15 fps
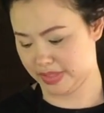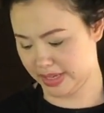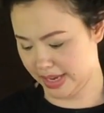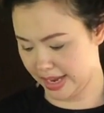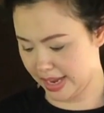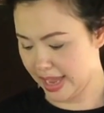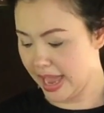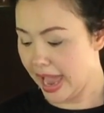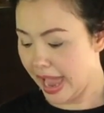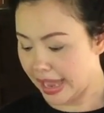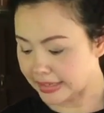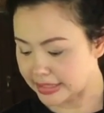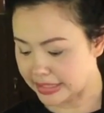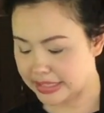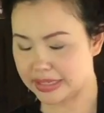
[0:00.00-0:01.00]
Okay,
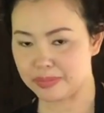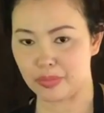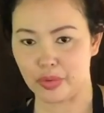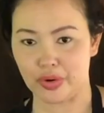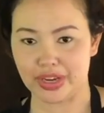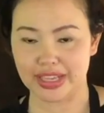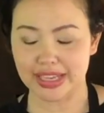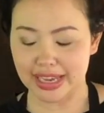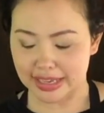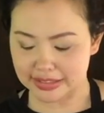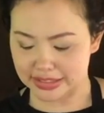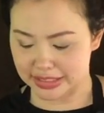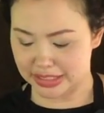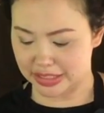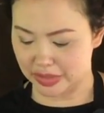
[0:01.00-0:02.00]
and keep boiling
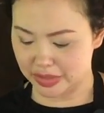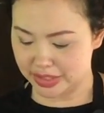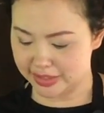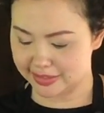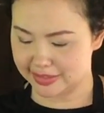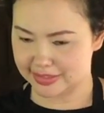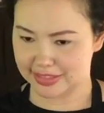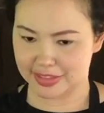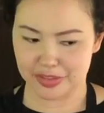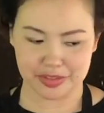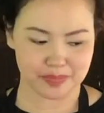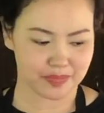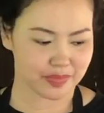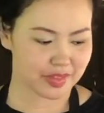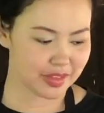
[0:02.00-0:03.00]
until this look